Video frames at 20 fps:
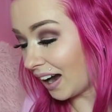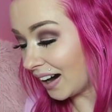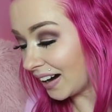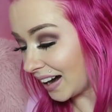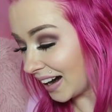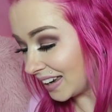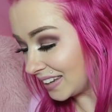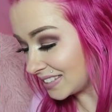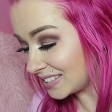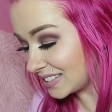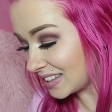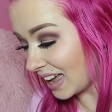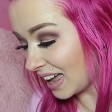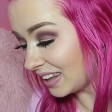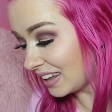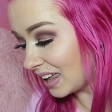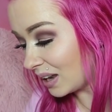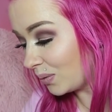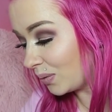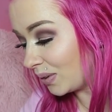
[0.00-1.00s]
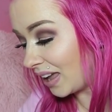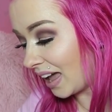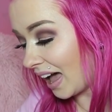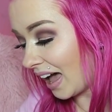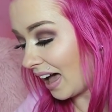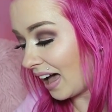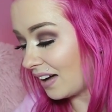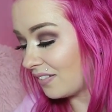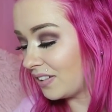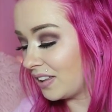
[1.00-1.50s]
All right, and then we
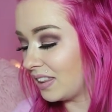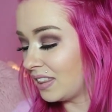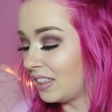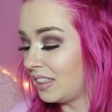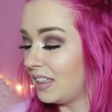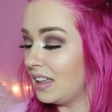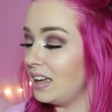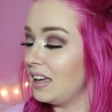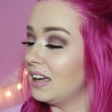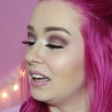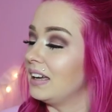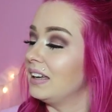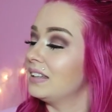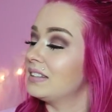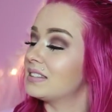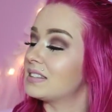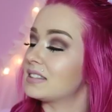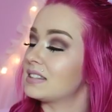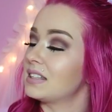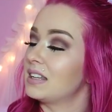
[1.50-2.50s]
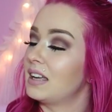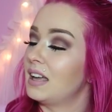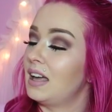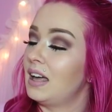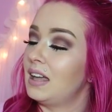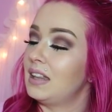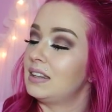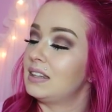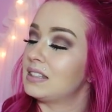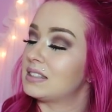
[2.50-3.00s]
have this.
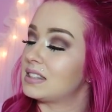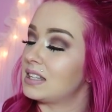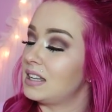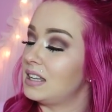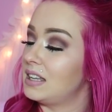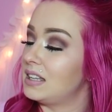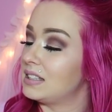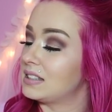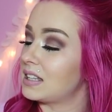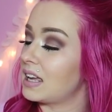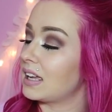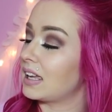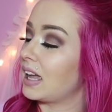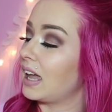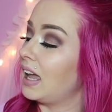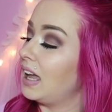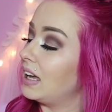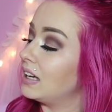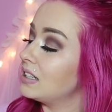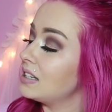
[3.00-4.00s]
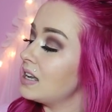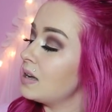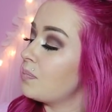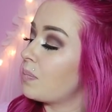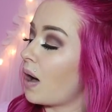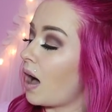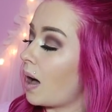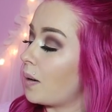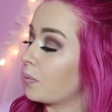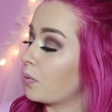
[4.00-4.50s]
This is Candy
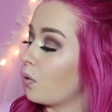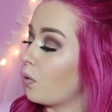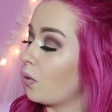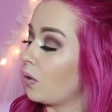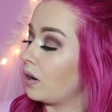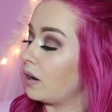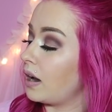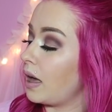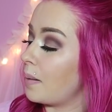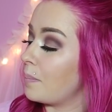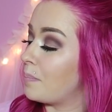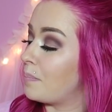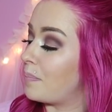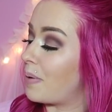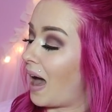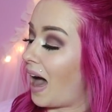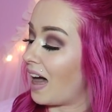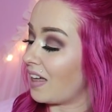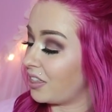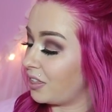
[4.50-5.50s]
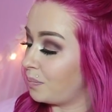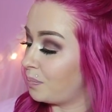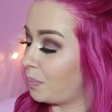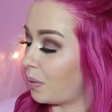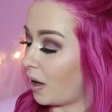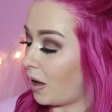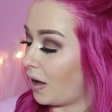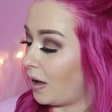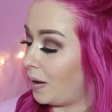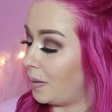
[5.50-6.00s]
Popcorn Bath
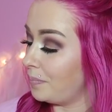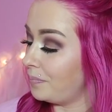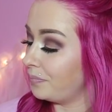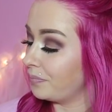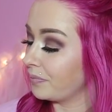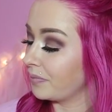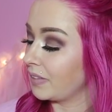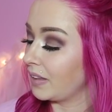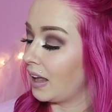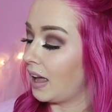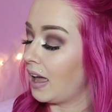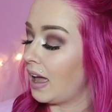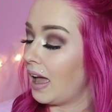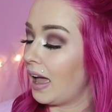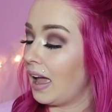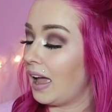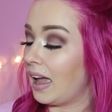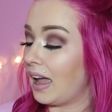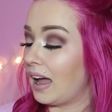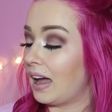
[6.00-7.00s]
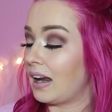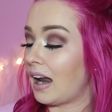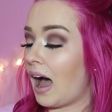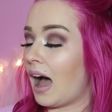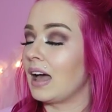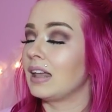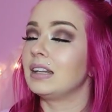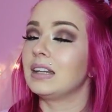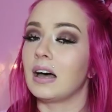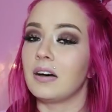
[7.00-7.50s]
Bomb. And
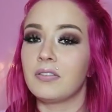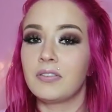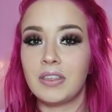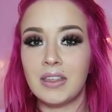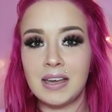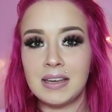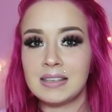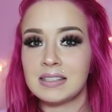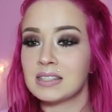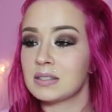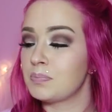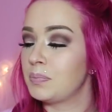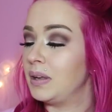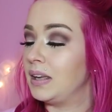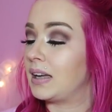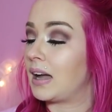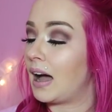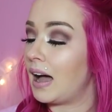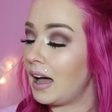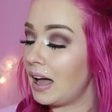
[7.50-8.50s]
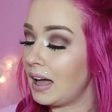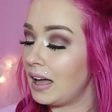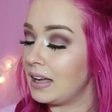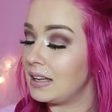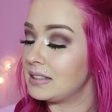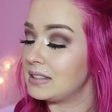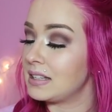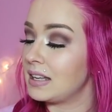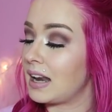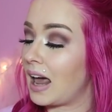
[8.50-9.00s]
I love this
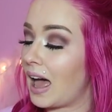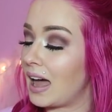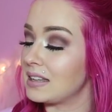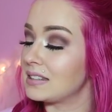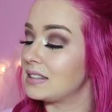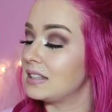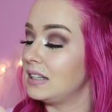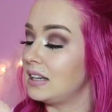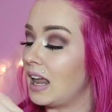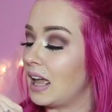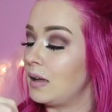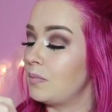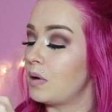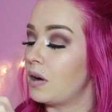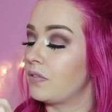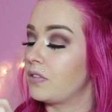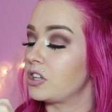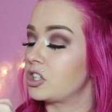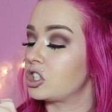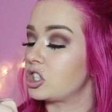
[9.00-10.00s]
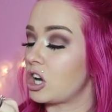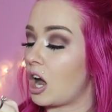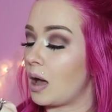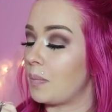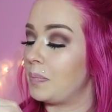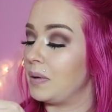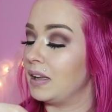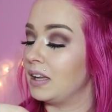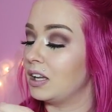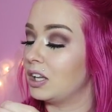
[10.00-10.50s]
because it has the name of the
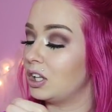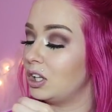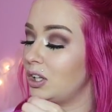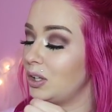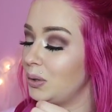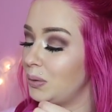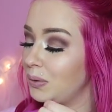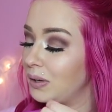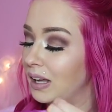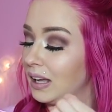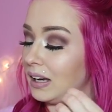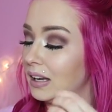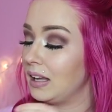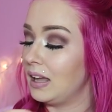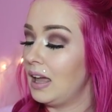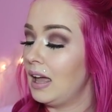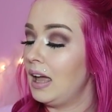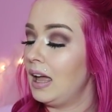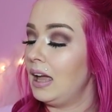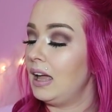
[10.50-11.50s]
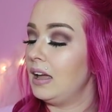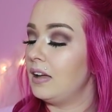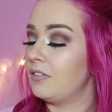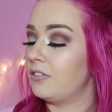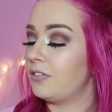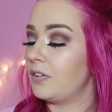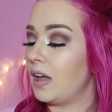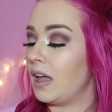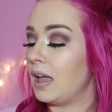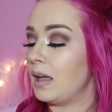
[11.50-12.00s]
shop included.
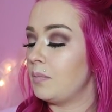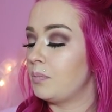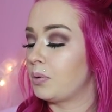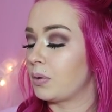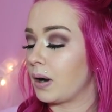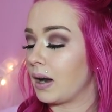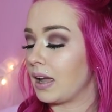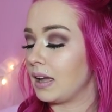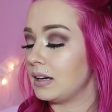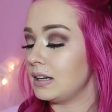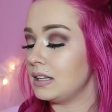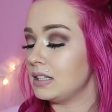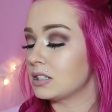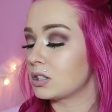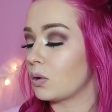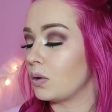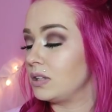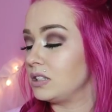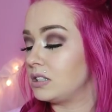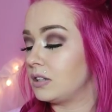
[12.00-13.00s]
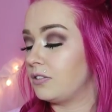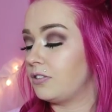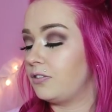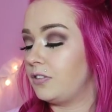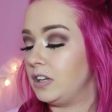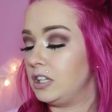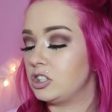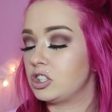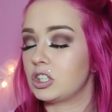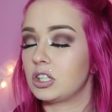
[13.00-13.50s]
If a brand is going to
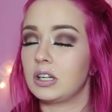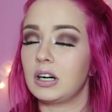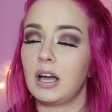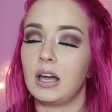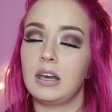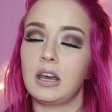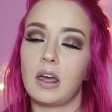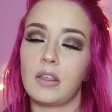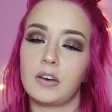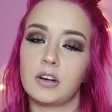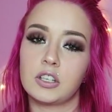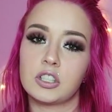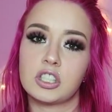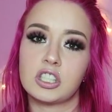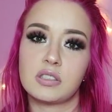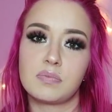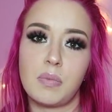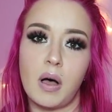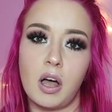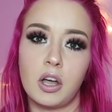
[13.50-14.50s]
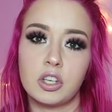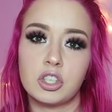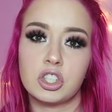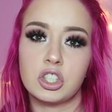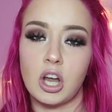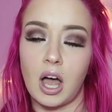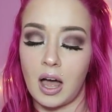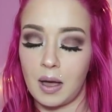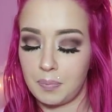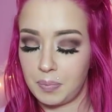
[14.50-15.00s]
feature another small
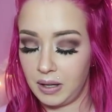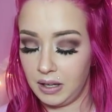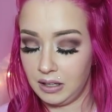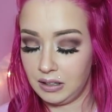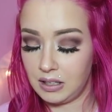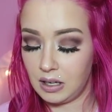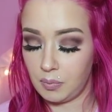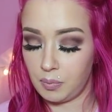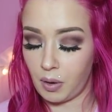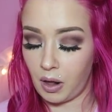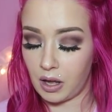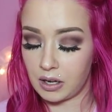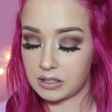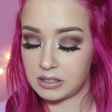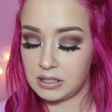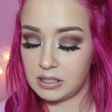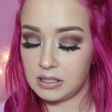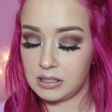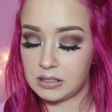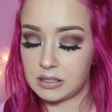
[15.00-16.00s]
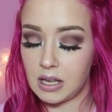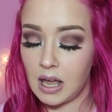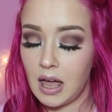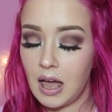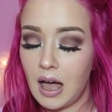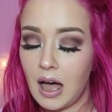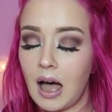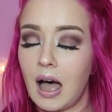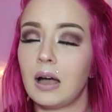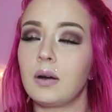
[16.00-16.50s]
shop in their boxes,
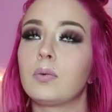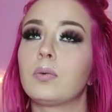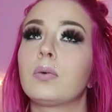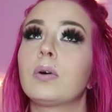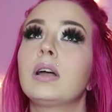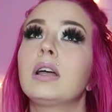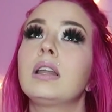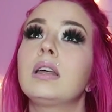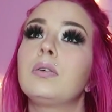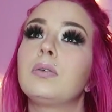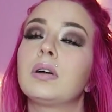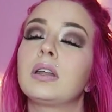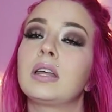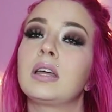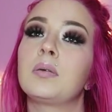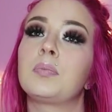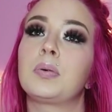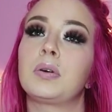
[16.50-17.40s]
I really, really